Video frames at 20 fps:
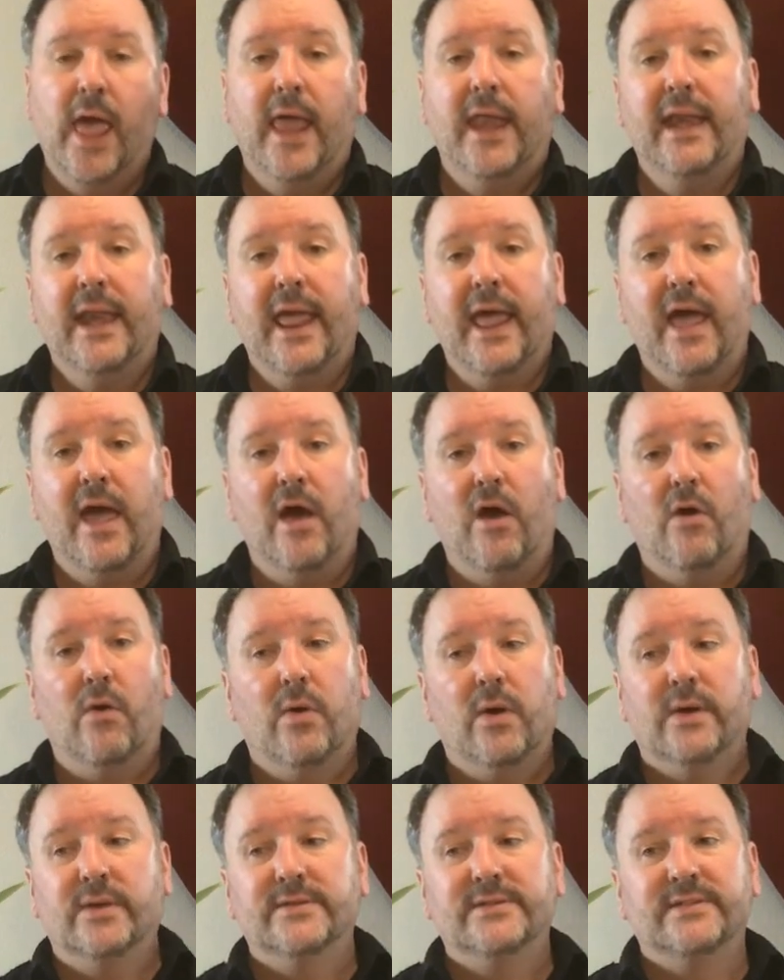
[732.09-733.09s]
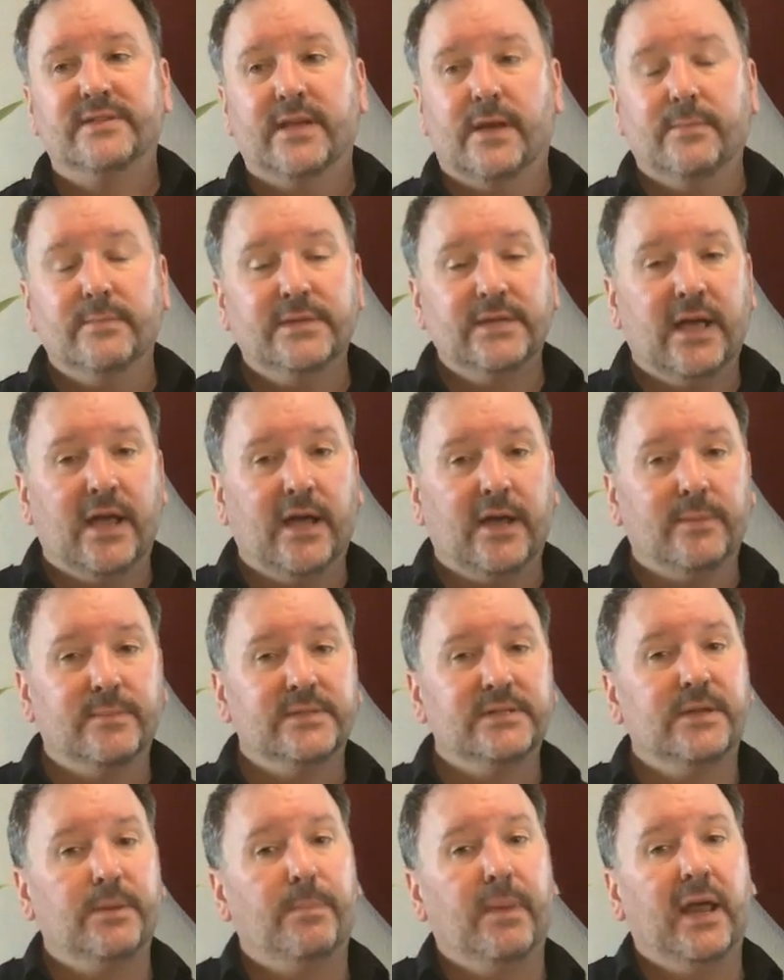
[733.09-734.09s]
Now,
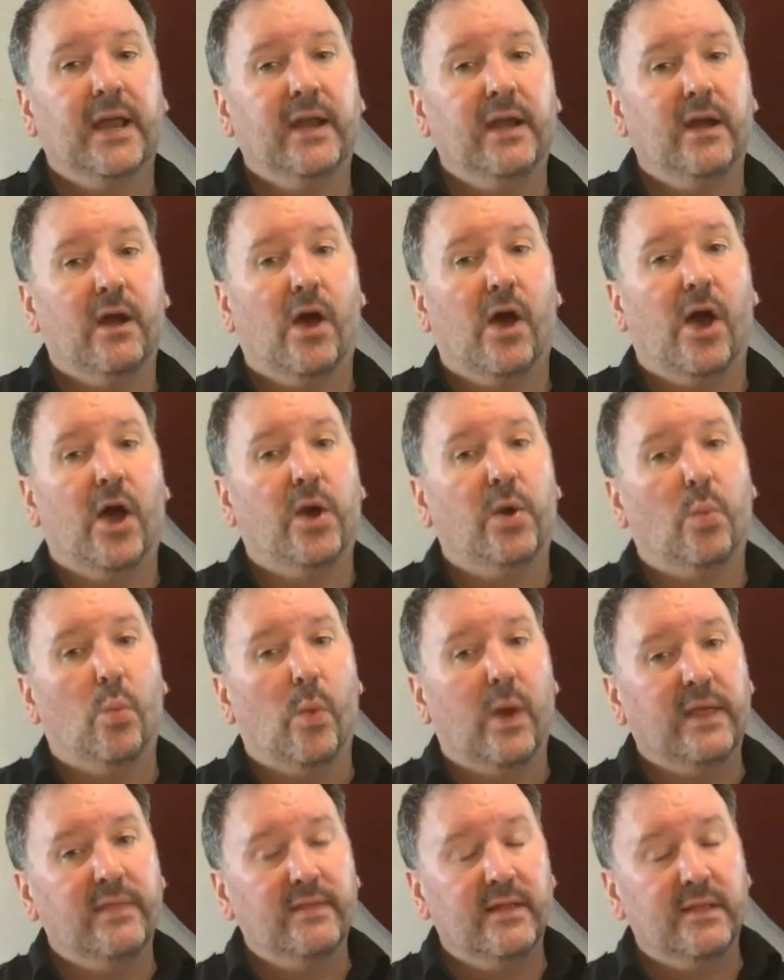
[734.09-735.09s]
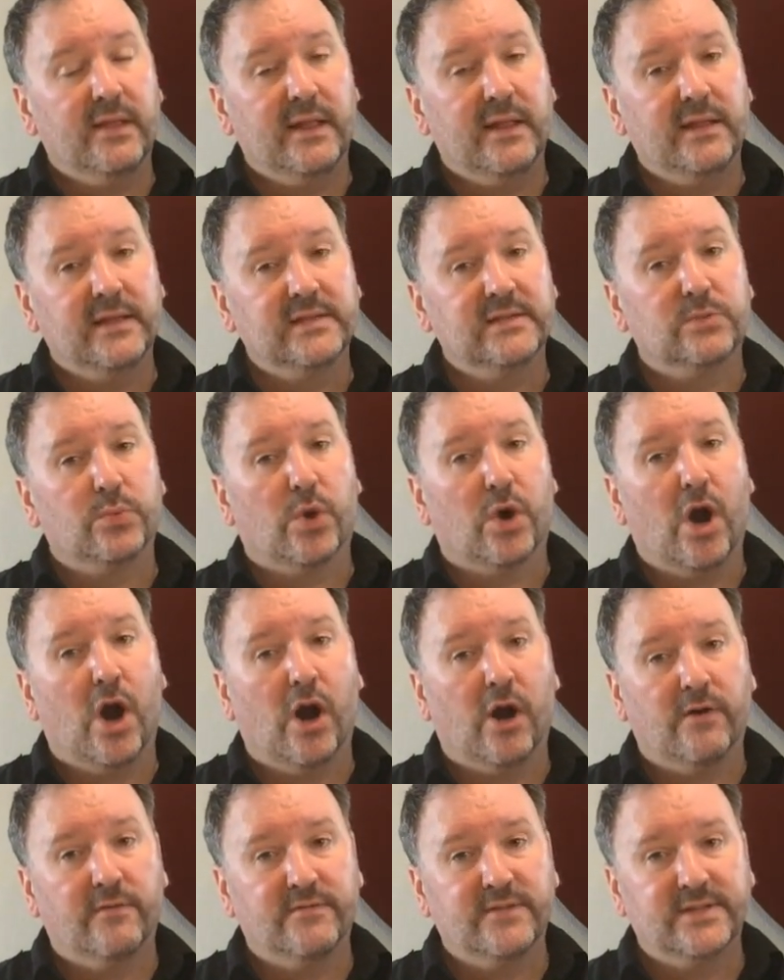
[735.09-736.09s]
sometimes, depending on when the lilies were
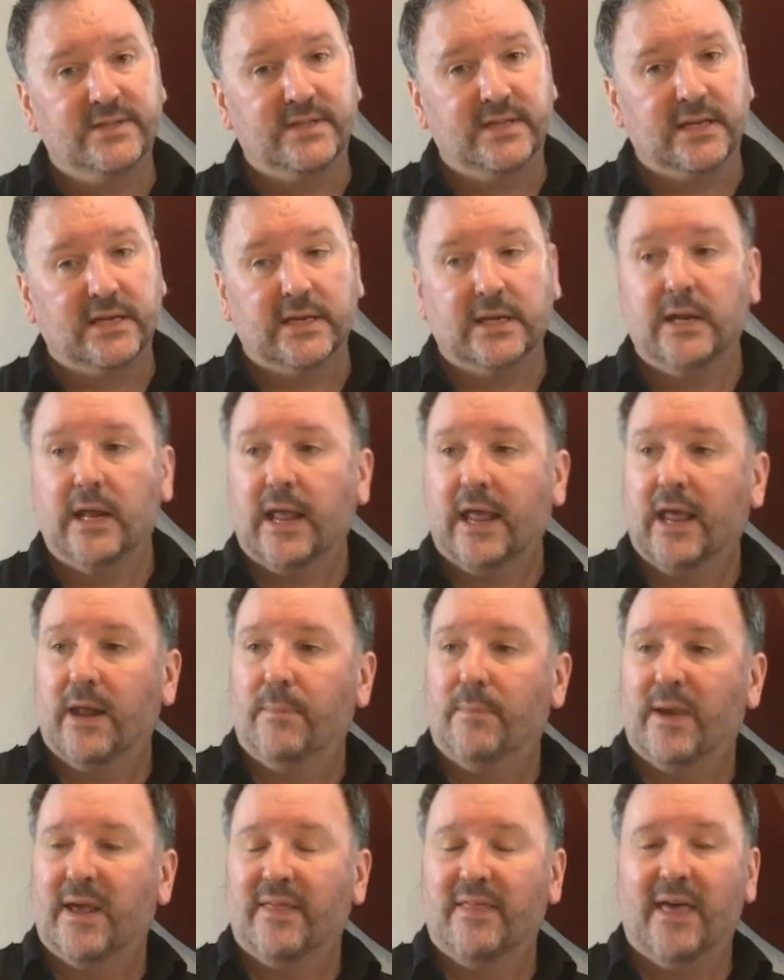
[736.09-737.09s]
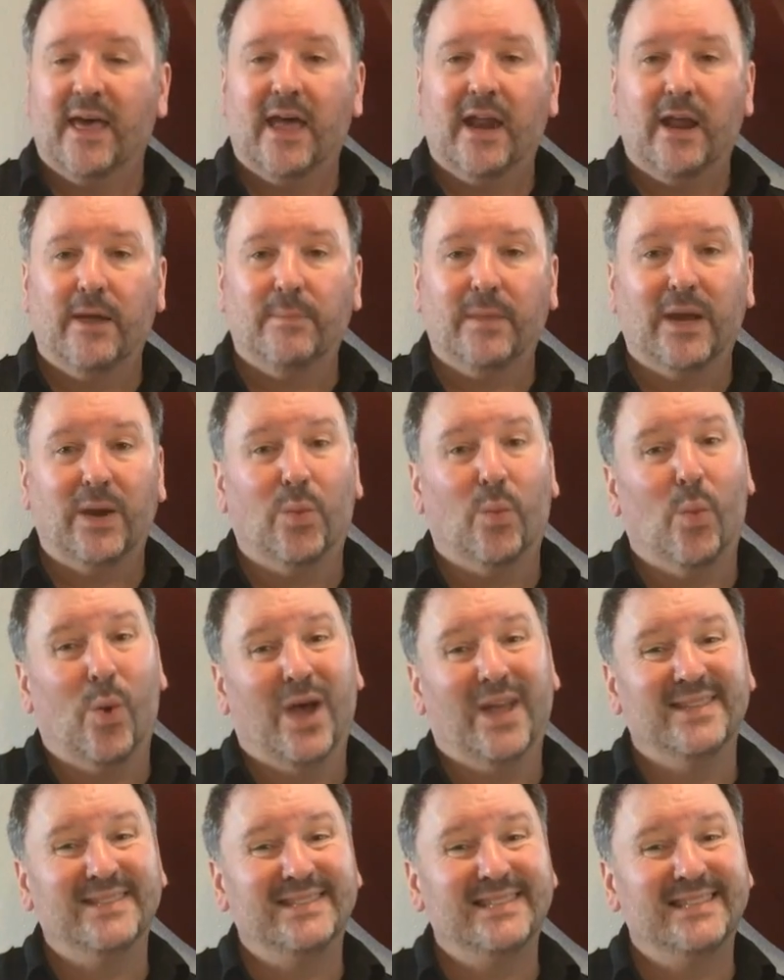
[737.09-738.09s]
harvested, and by that I mean
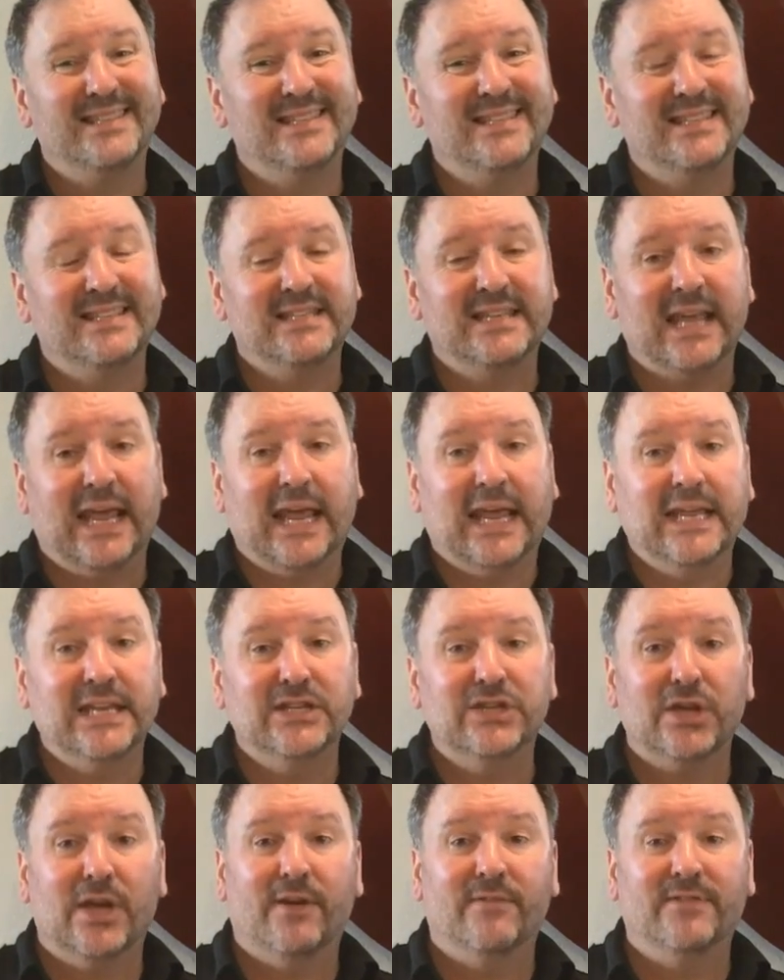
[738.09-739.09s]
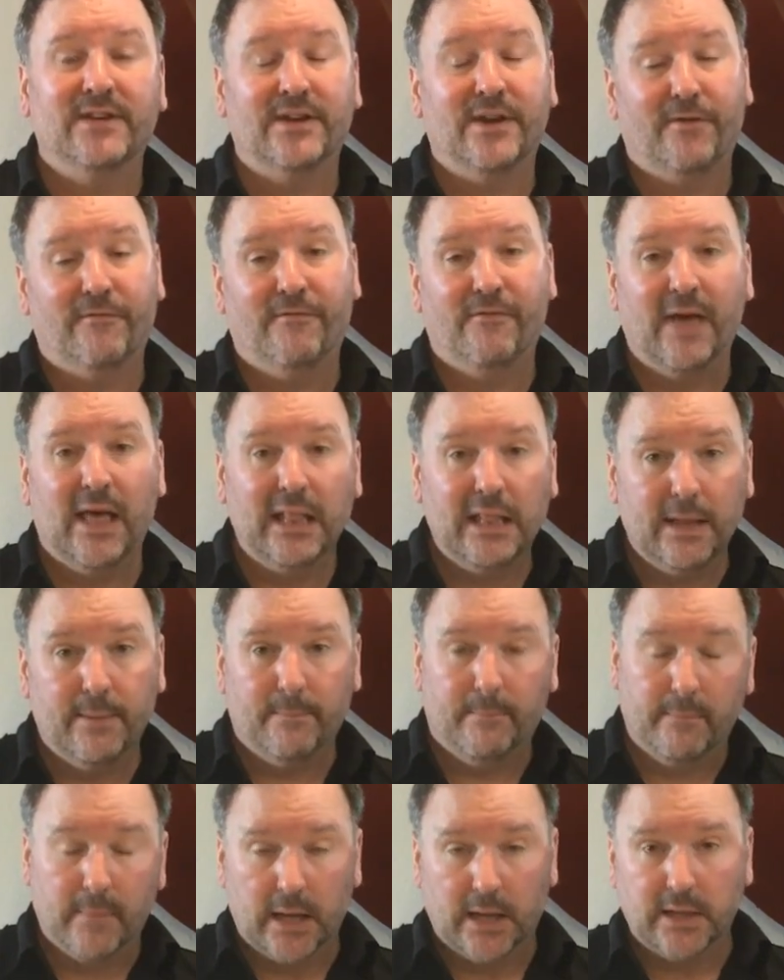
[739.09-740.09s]
what stage of
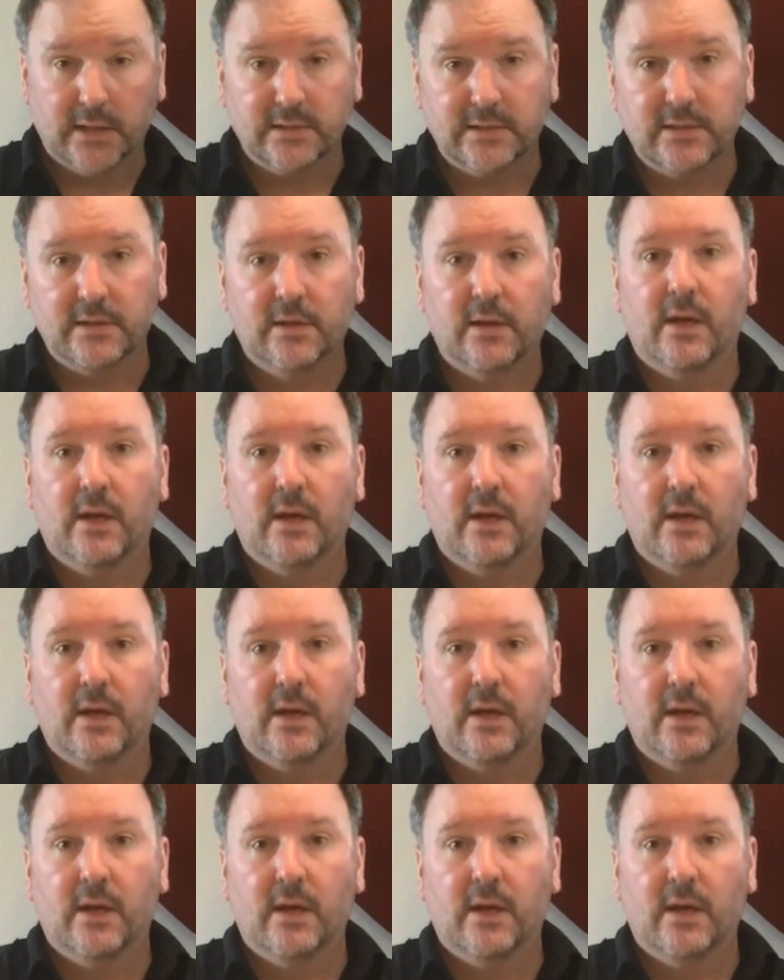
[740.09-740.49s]
development